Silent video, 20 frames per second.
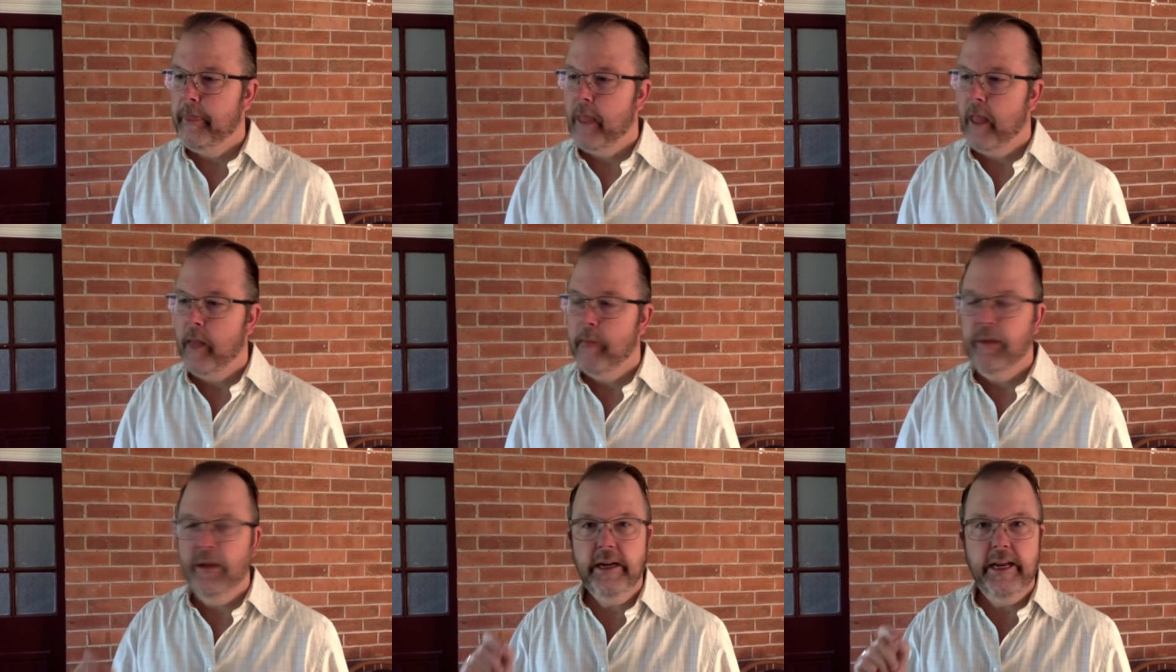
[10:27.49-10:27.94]

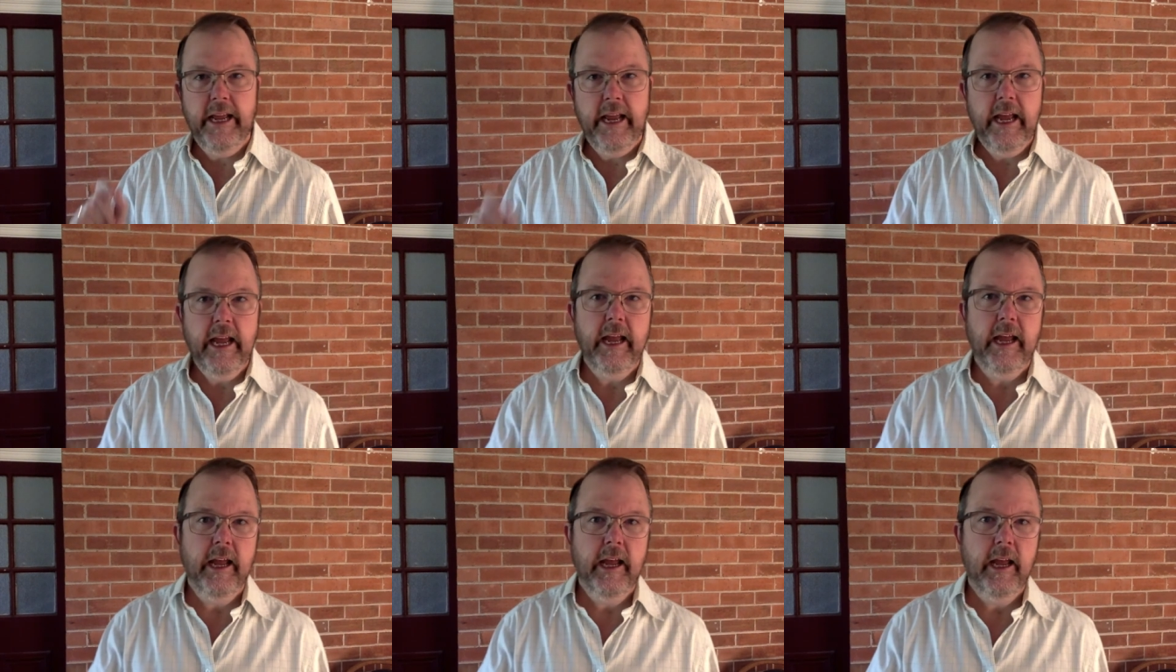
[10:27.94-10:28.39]
But
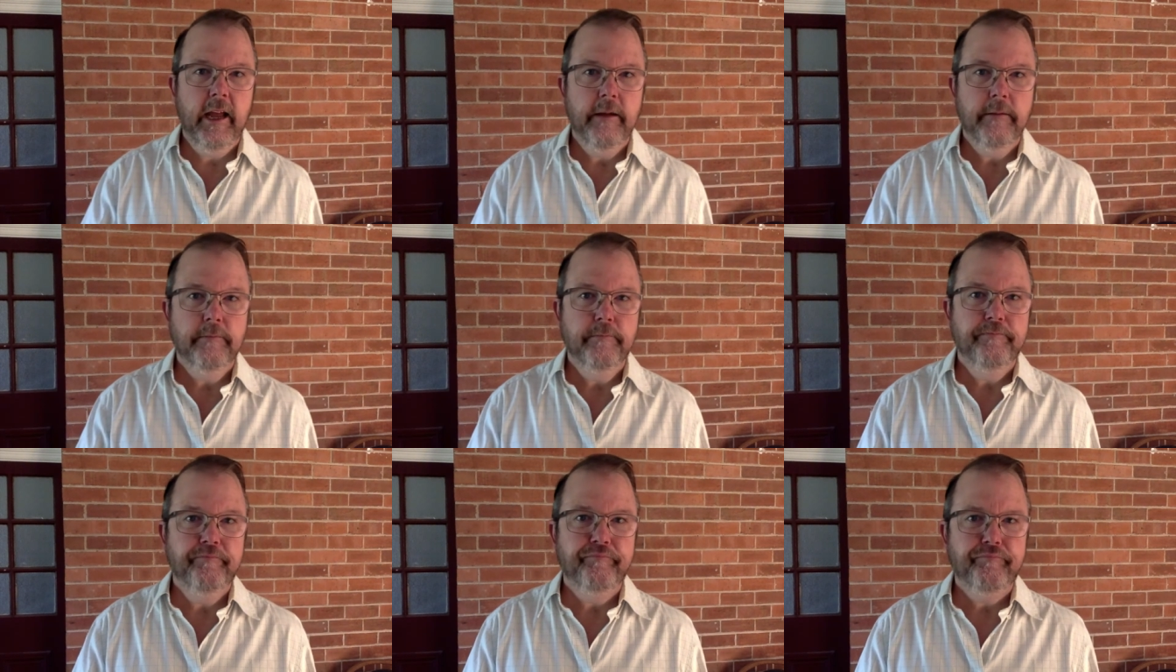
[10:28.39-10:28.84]
here
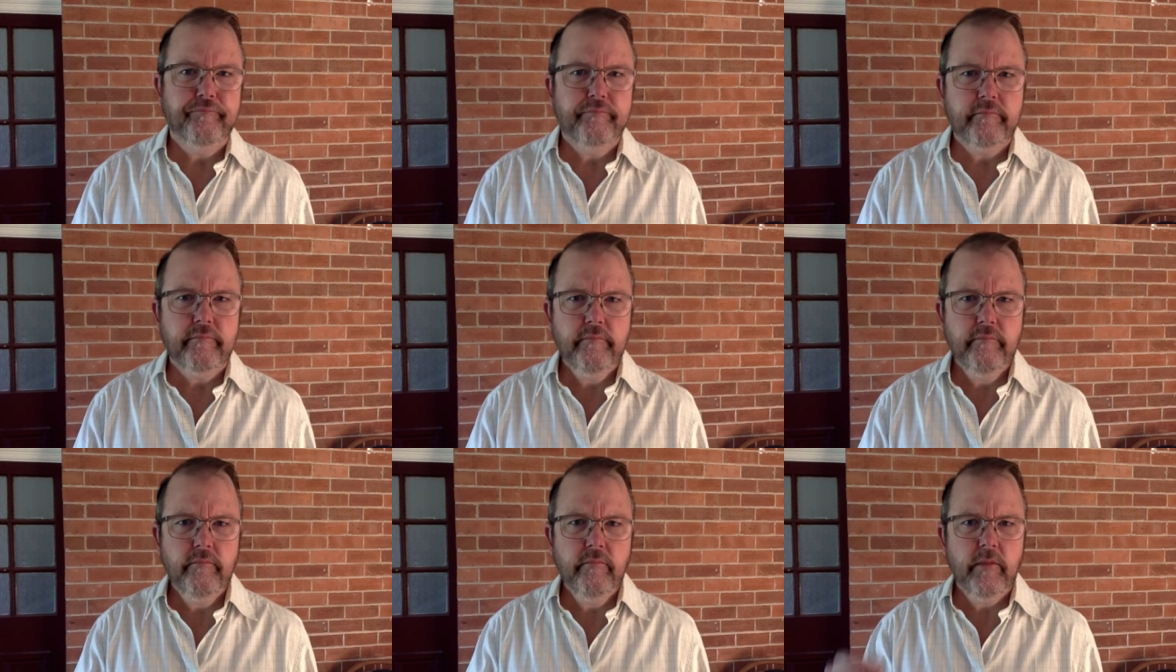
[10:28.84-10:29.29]

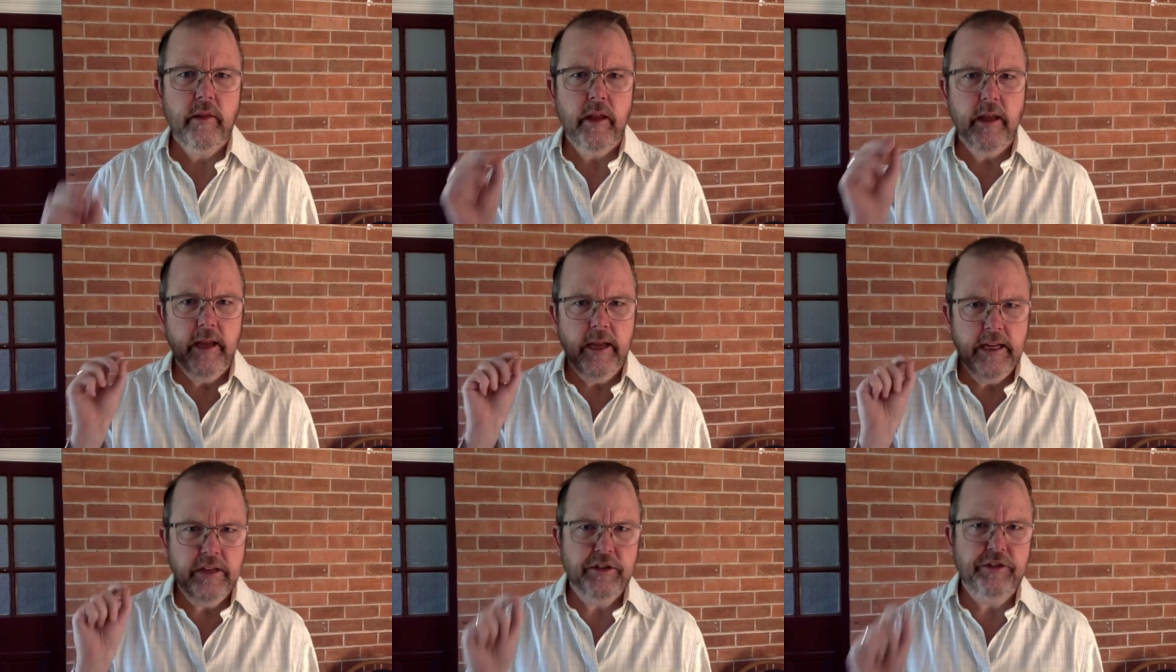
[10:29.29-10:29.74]

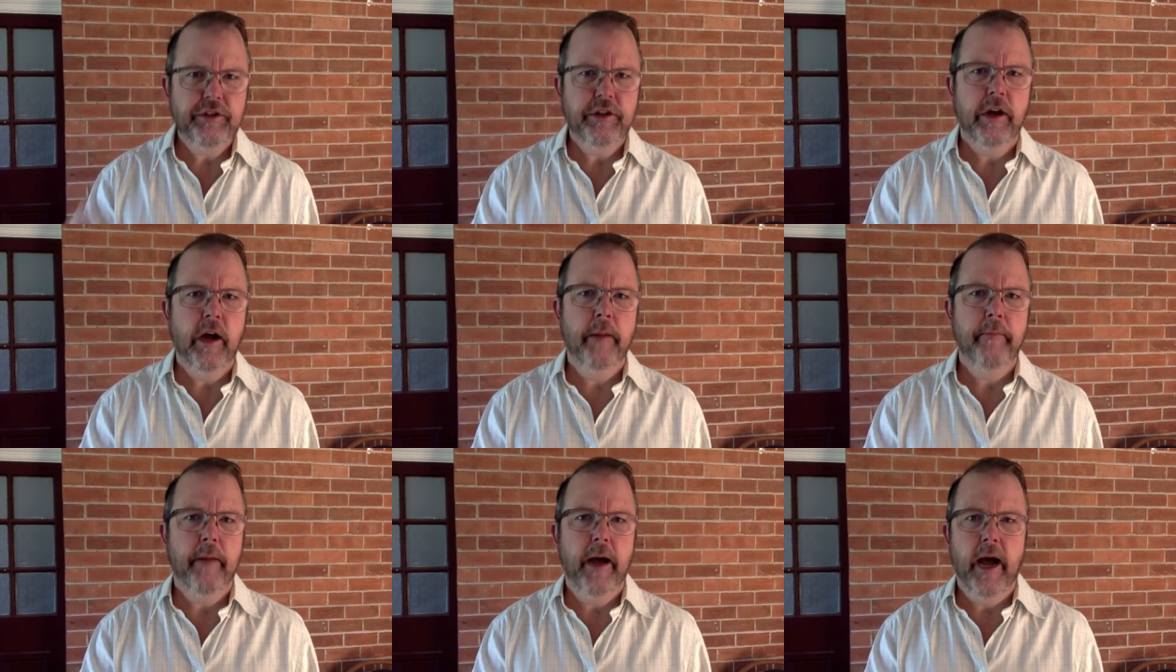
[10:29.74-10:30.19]
is a
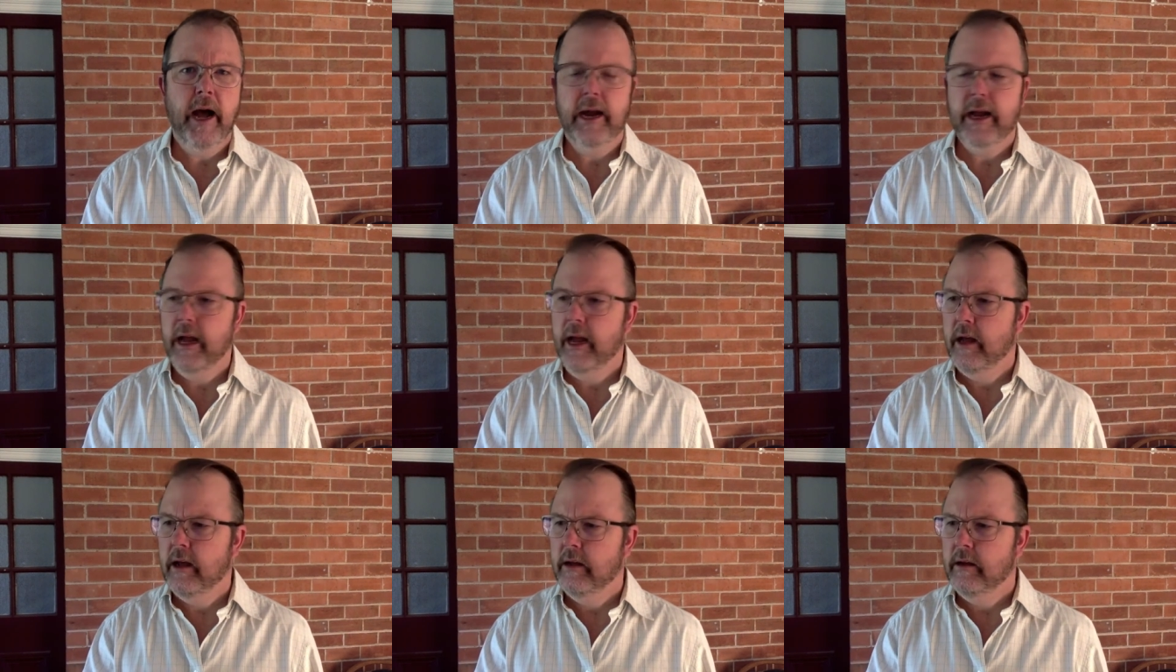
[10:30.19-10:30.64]
time
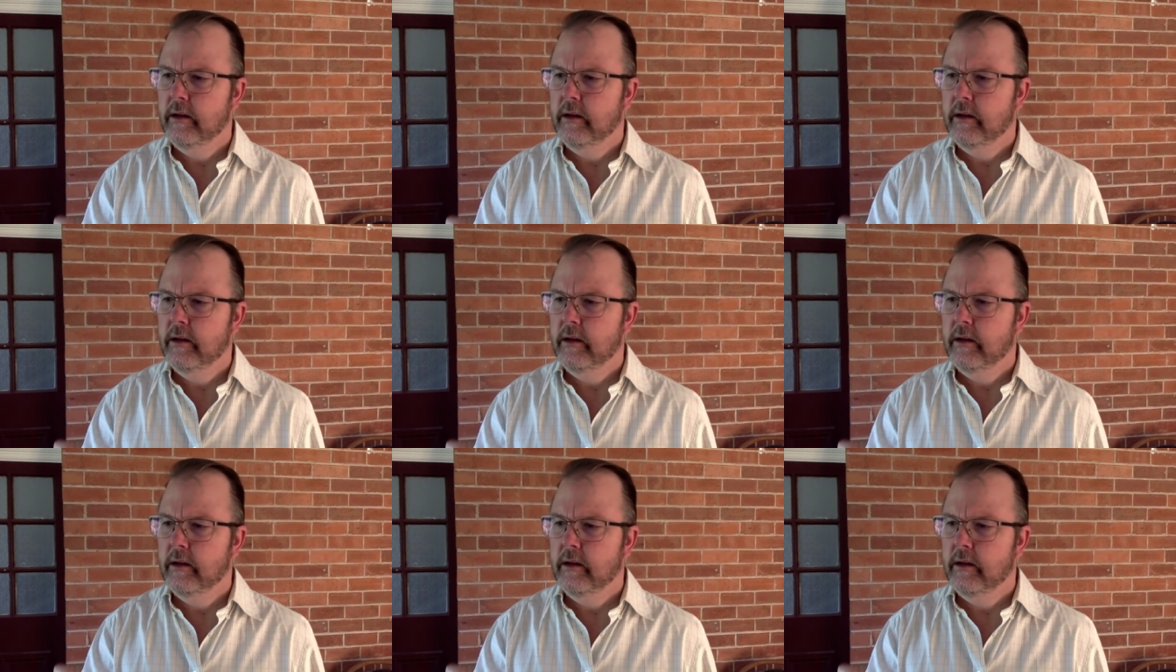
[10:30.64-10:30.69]
marker